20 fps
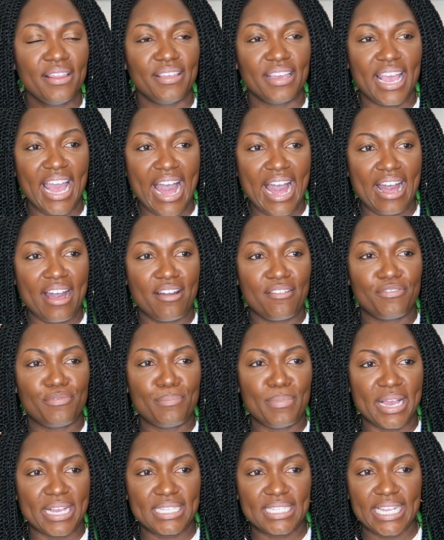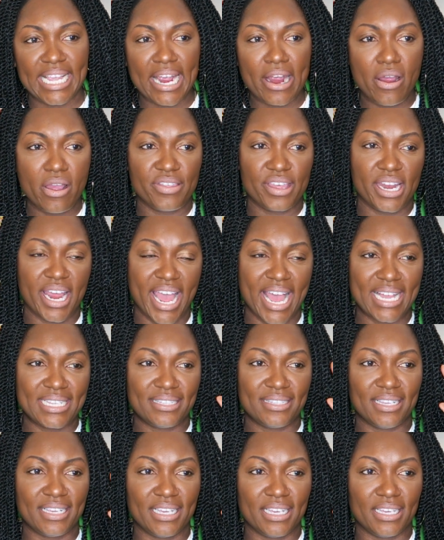They have mascara that
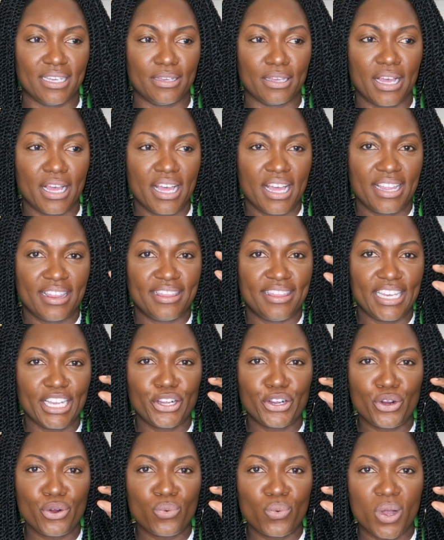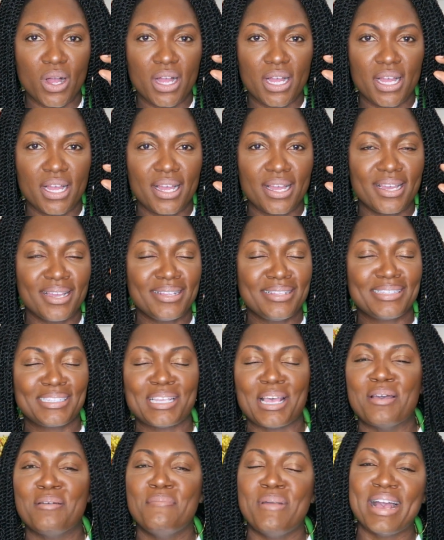has the thicker
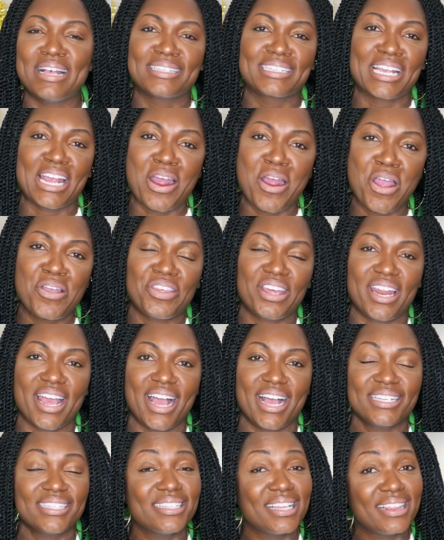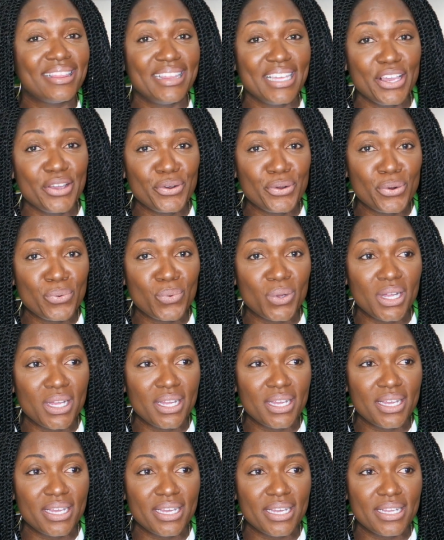ones, mascara that has the thinner
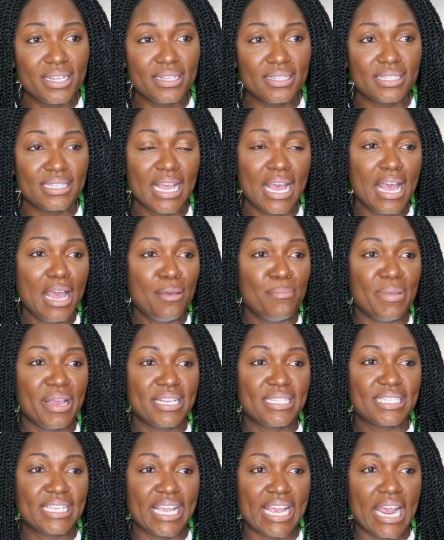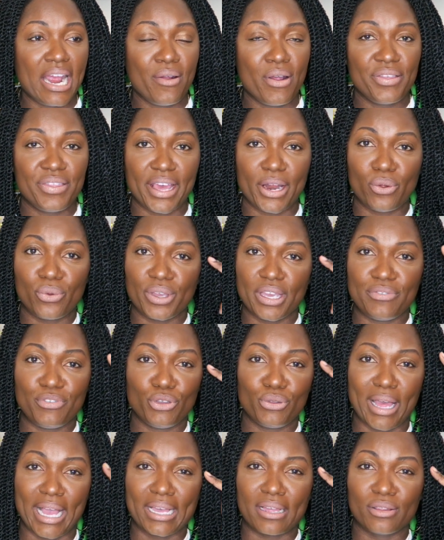ones, mascara that'll give
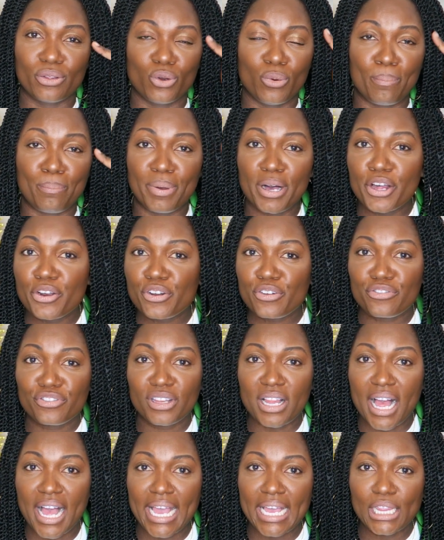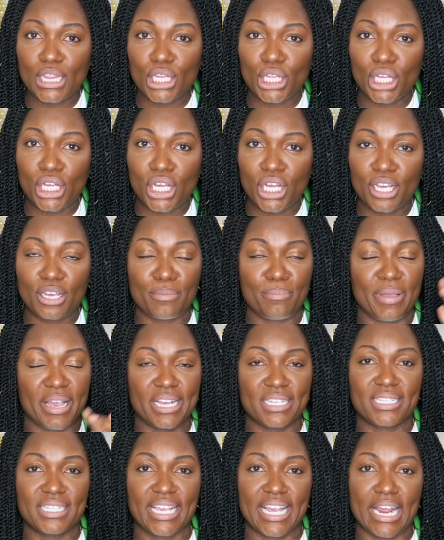you like a little butterfly look,
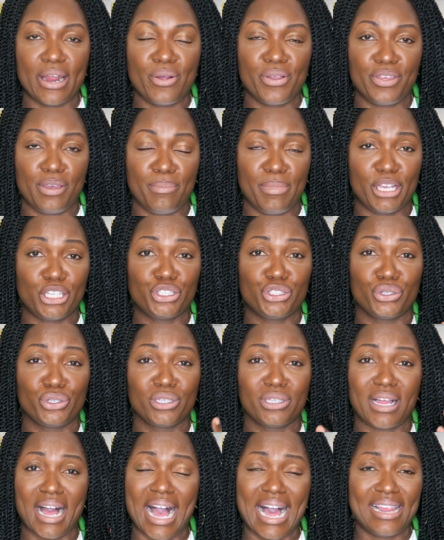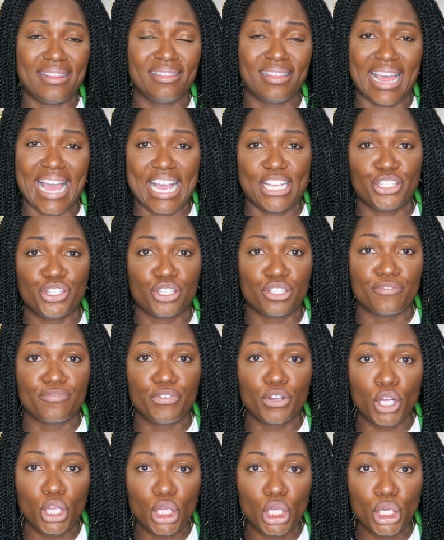mascara that makes your lashes
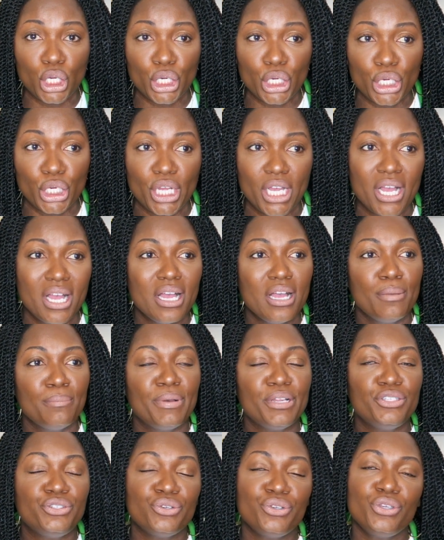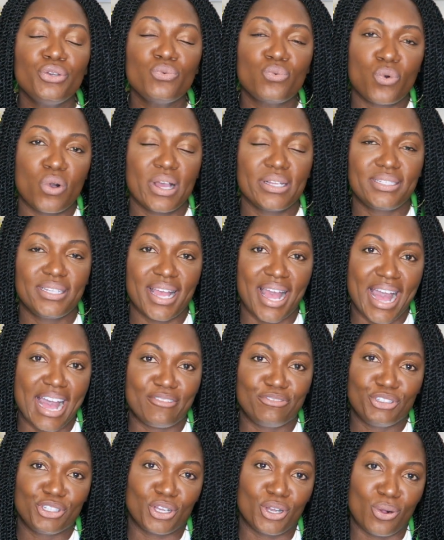fuller. But do you want to
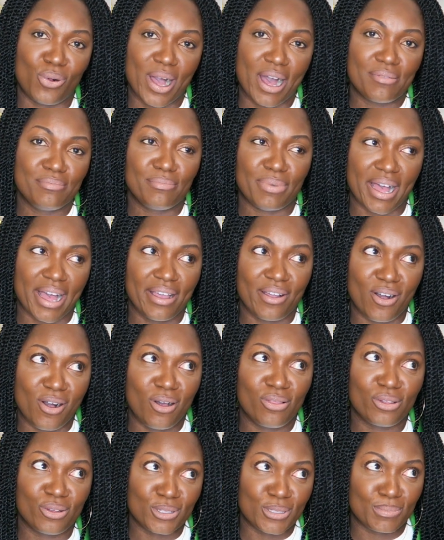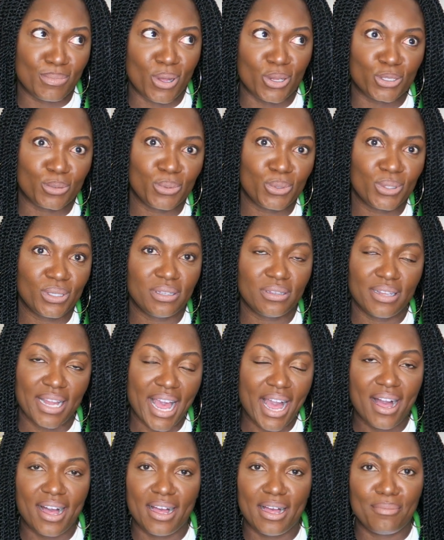have to go out and buy all those multiple
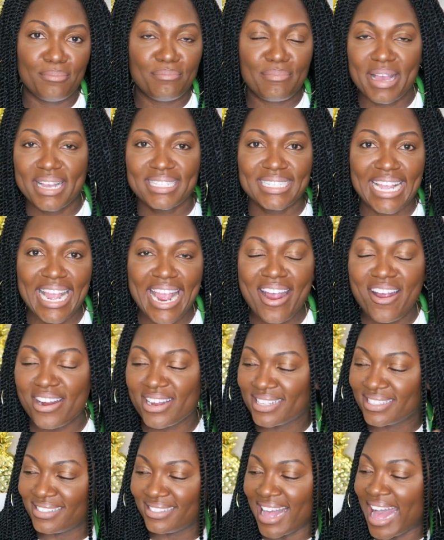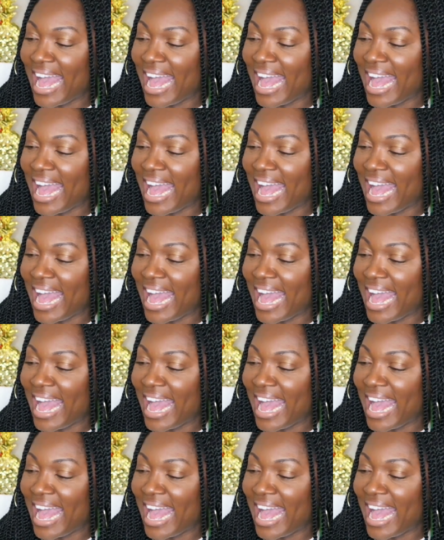mascaras?